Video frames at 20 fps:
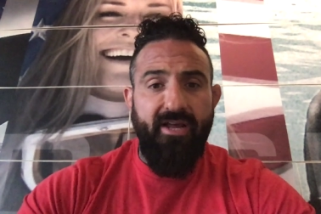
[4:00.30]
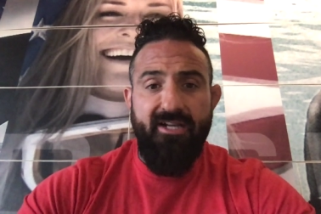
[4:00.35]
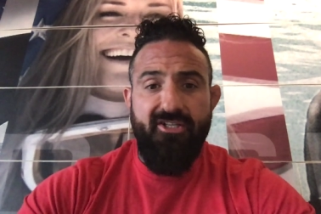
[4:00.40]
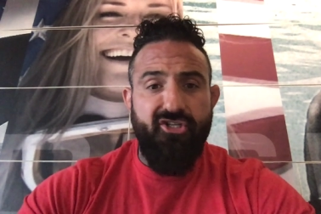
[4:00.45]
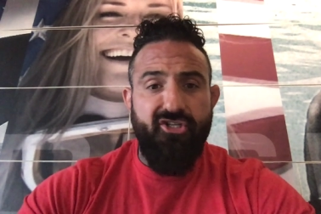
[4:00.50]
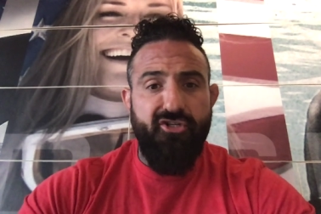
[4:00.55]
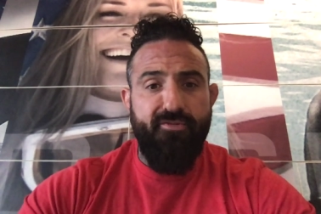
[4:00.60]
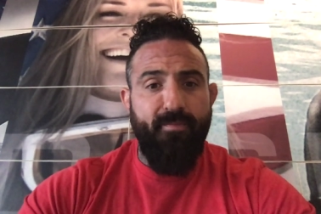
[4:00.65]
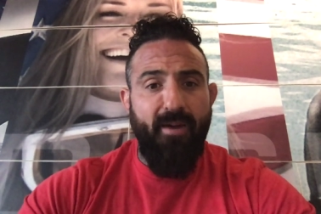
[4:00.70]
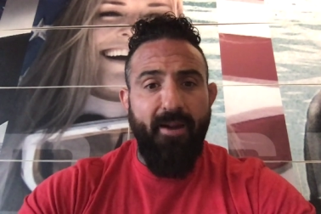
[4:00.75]
That's
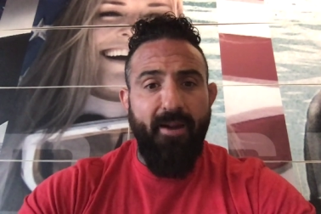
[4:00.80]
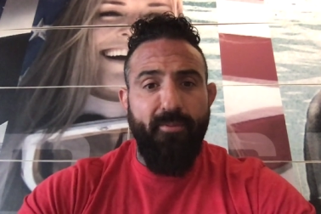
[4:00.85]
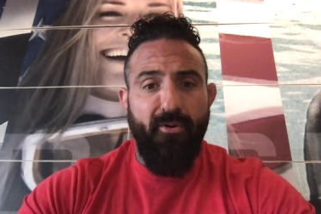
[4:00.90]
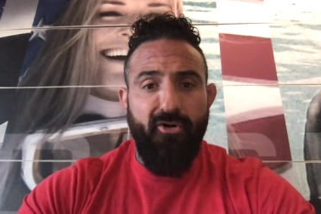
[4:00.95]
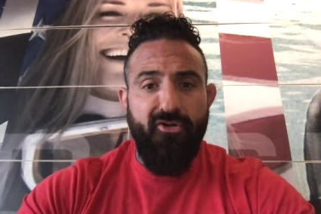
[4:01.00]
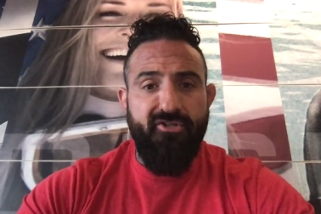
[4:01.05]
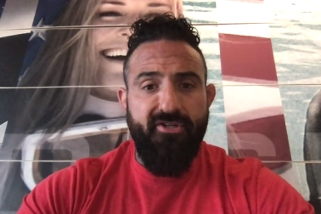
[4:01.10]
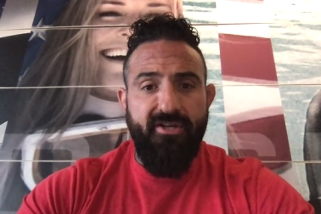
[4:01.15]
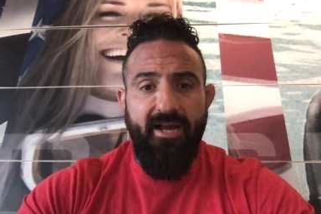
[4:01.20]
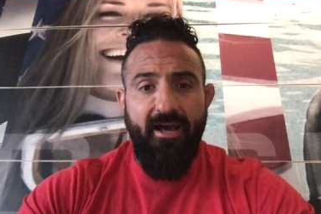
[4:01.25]
just my
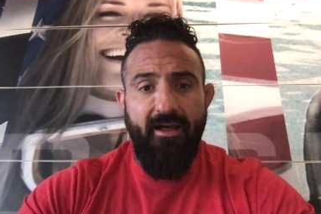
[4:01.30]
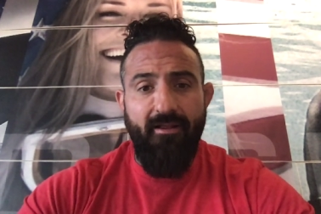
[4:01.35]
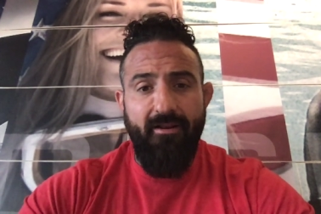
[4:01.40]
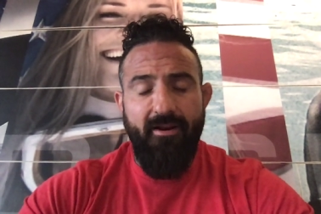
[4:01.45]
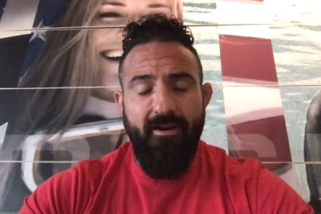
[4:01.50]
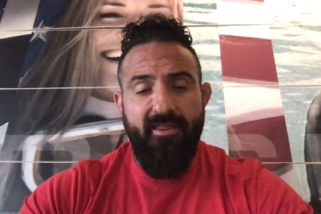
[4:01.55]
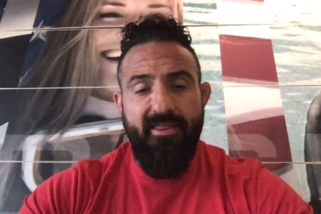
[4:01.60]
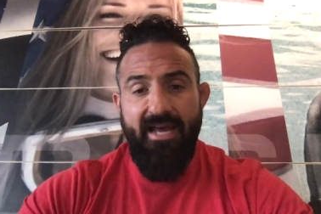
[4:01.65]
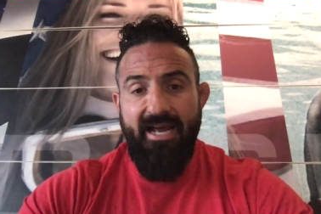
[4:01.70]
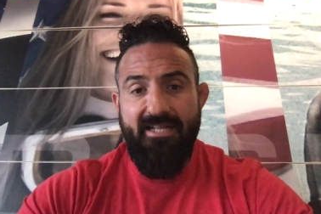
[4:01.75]

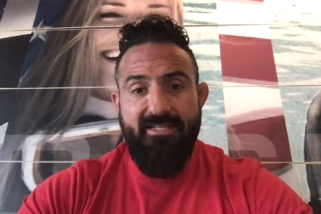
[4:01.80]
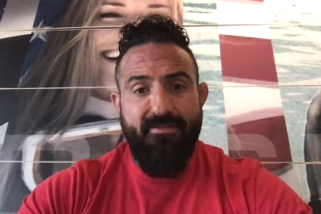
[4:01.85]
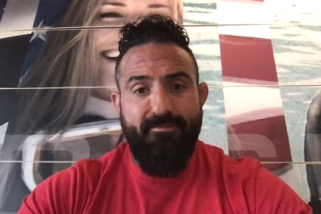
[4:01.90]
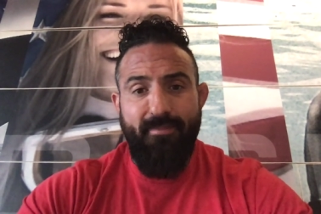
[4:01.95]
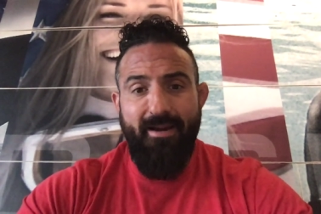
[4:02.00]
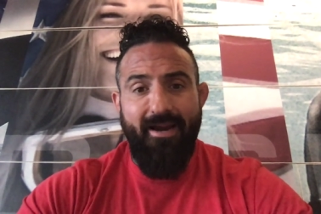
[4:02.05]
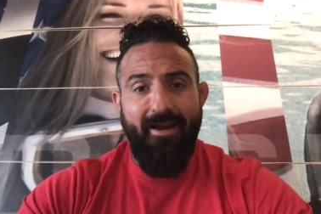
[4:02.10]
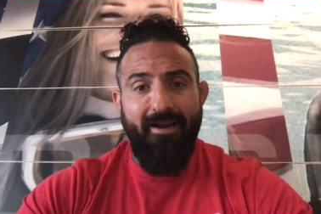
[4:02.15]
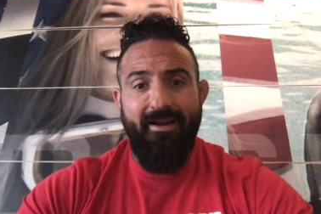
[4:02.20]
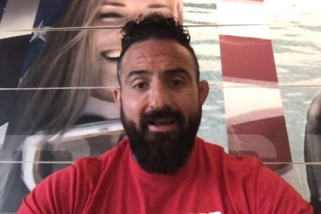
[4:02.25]
personality. That's
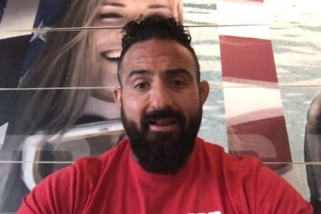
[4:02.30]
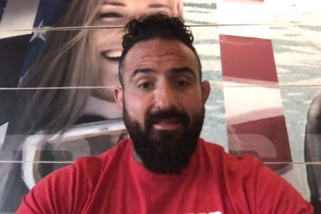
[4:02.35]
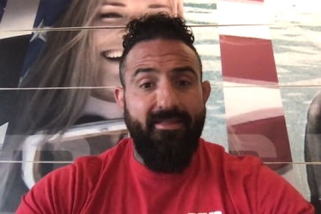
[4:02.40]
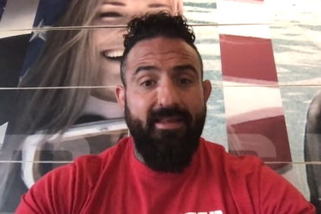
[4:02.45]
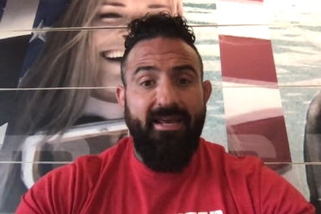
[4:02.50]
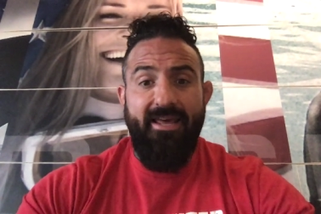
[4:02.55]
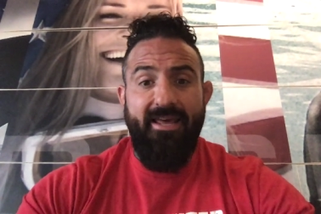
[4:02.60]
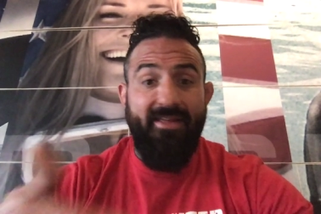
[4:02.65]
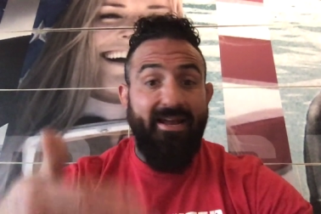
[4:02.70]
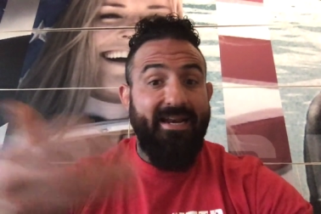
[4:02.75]
my
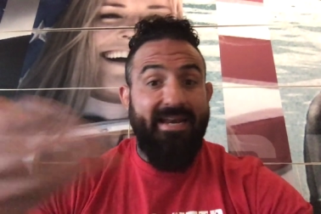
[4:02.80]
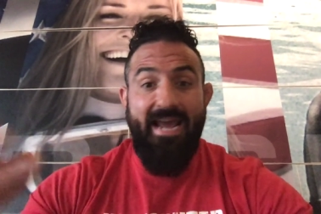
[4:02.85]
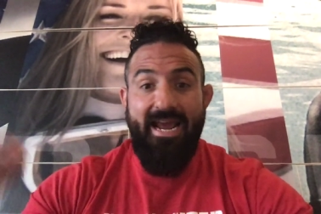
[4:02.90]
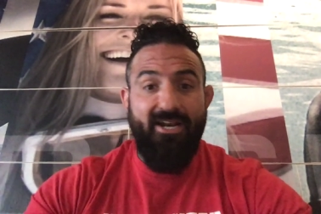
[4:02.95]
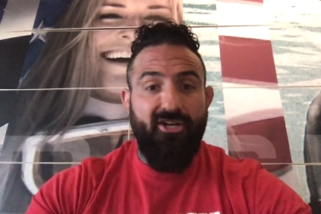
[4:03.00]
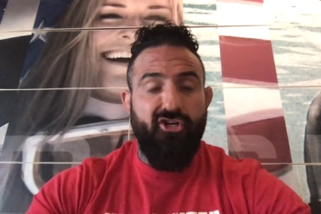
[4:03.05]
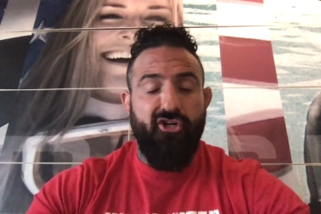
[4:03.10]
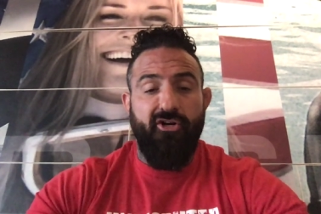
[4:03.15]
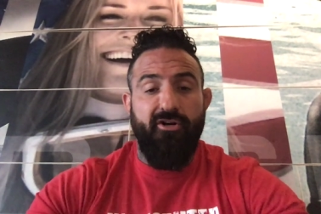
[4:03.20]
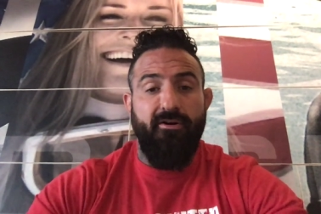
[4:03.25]
in the
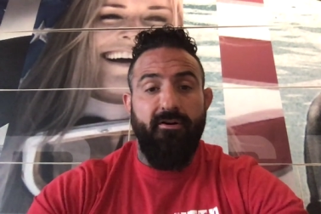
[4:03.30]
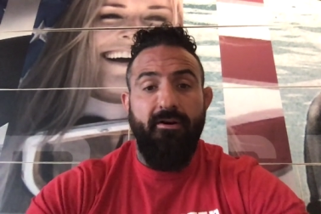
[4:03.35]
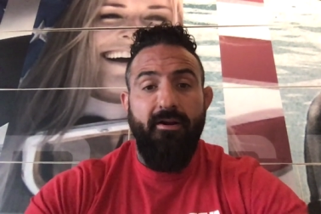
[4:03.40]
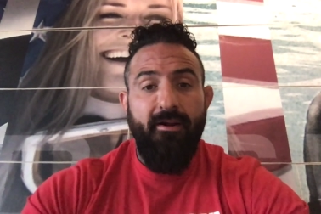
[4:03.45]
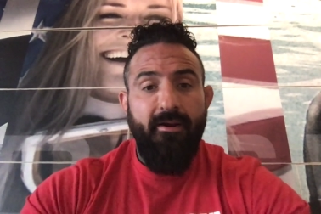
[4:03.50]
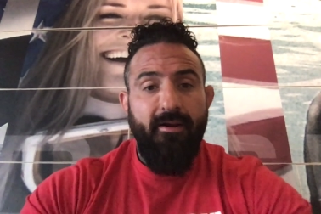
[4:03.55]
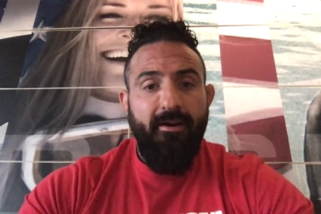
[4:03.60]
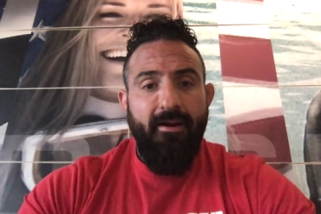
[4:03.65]
nature.